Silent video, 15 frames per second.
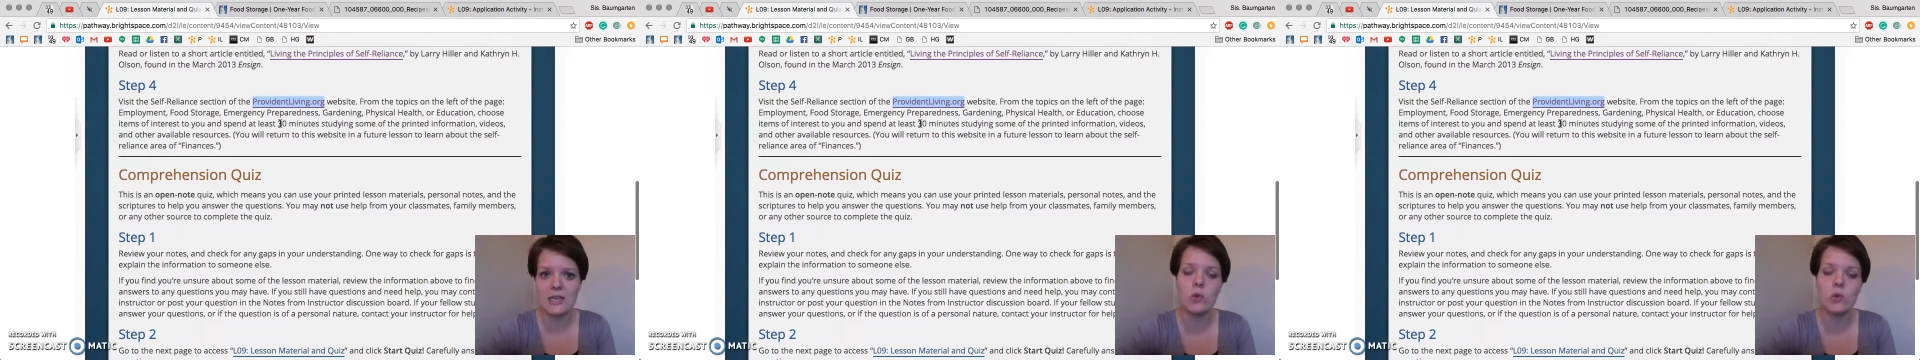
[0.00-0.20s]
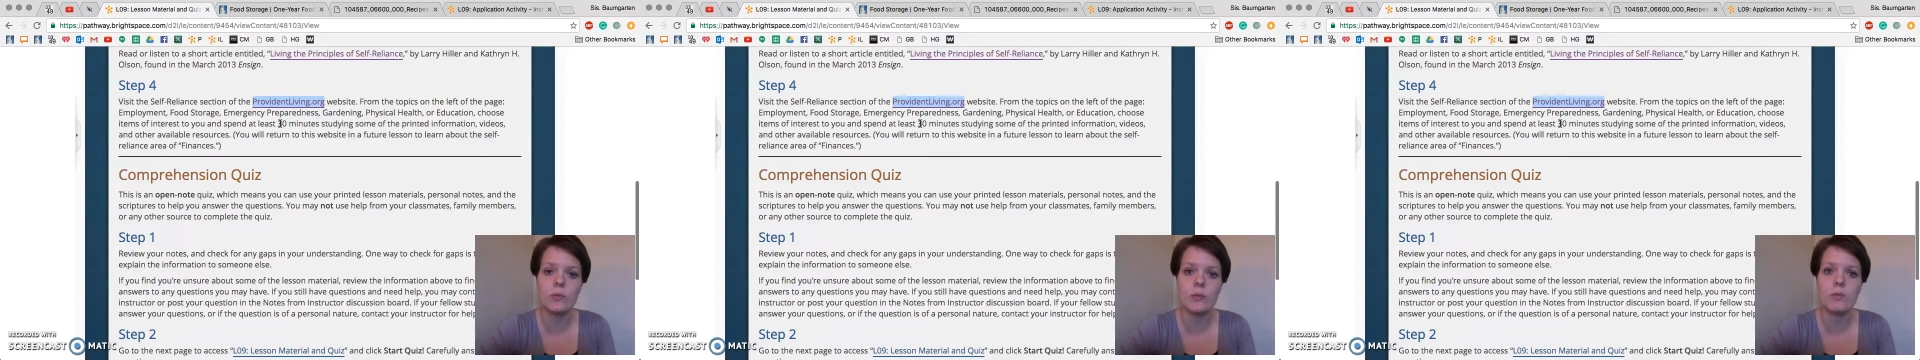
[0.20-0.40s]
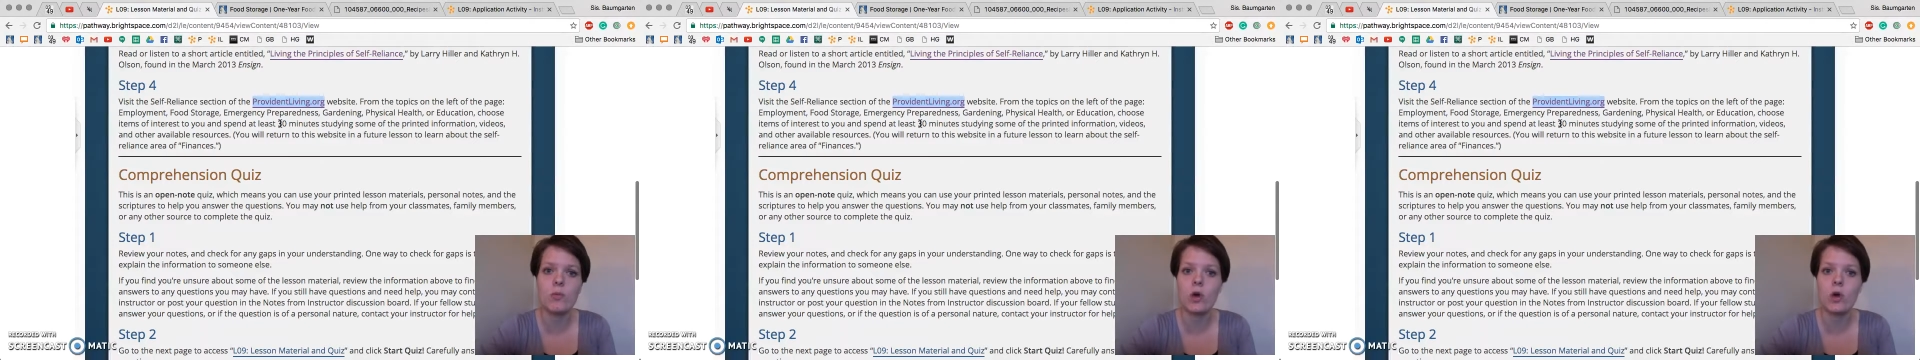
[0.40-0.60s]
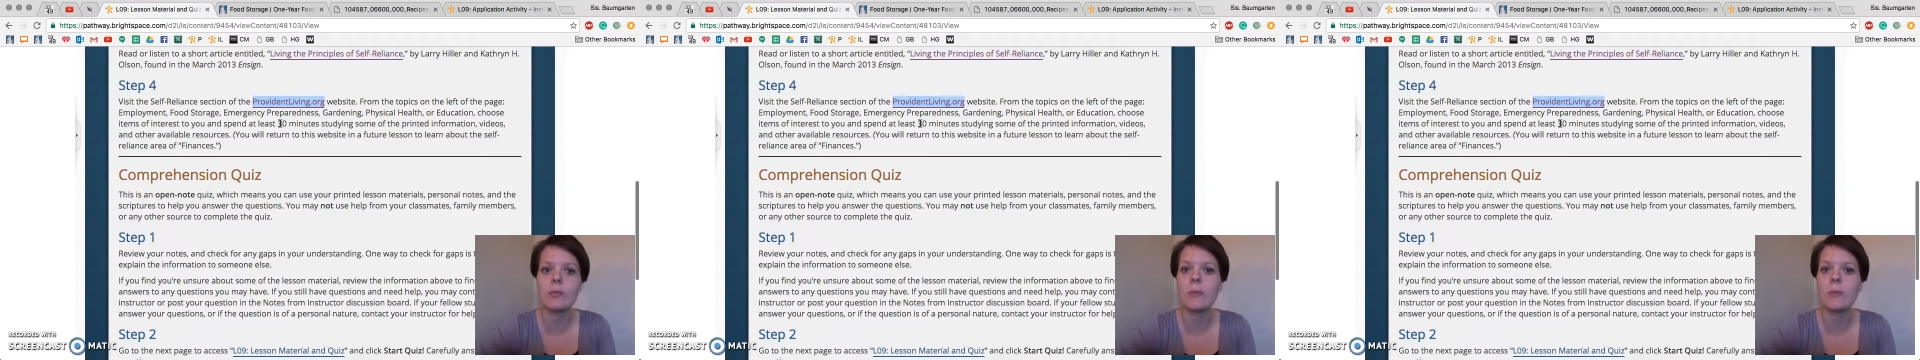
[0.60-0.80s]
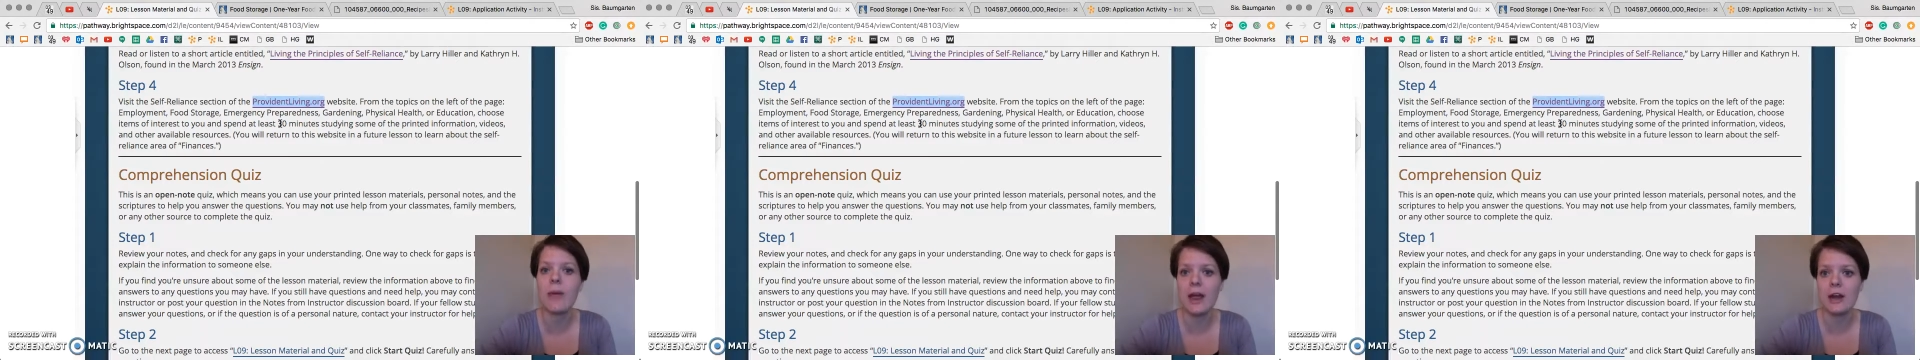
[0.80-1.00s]
you will be more
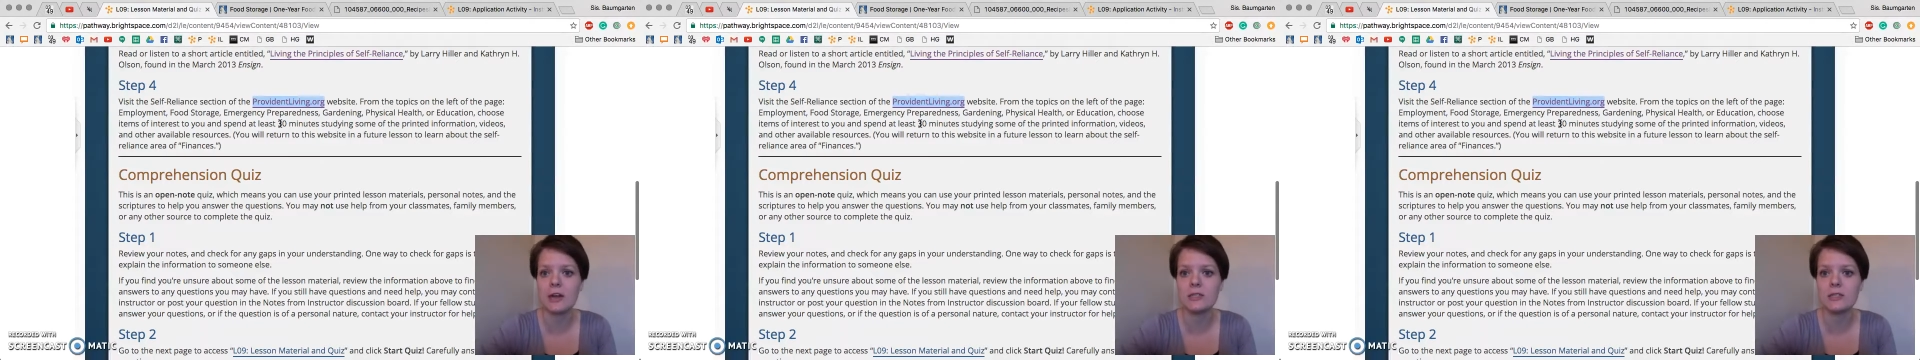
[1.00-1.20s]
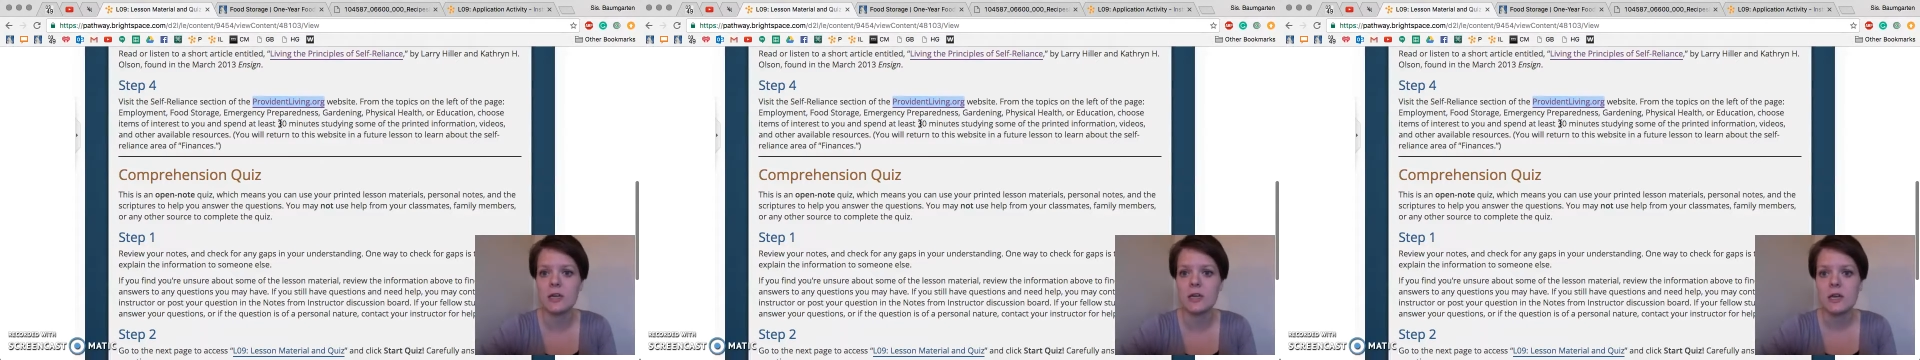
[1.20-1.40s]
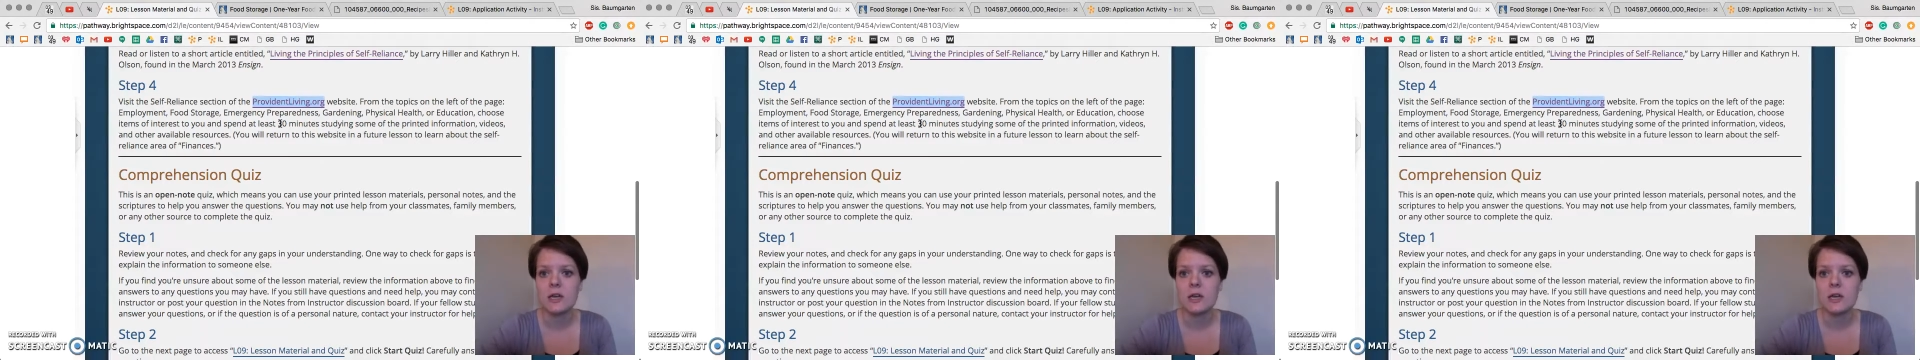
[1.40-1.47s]
prepared